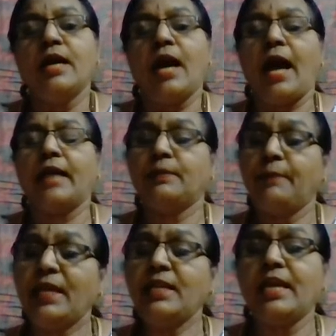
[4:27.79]
and the
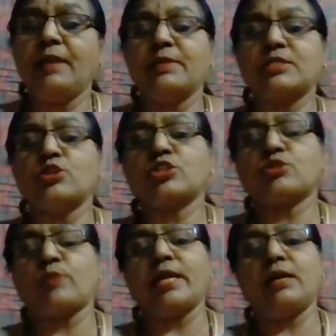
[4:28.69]
main aim is to
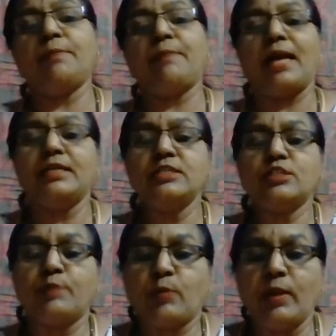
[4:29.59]
strike a balance
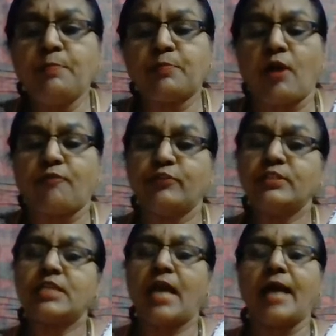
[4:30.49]
between
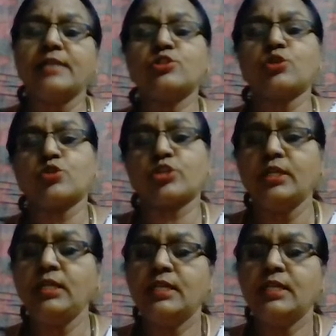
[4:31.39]
profit and social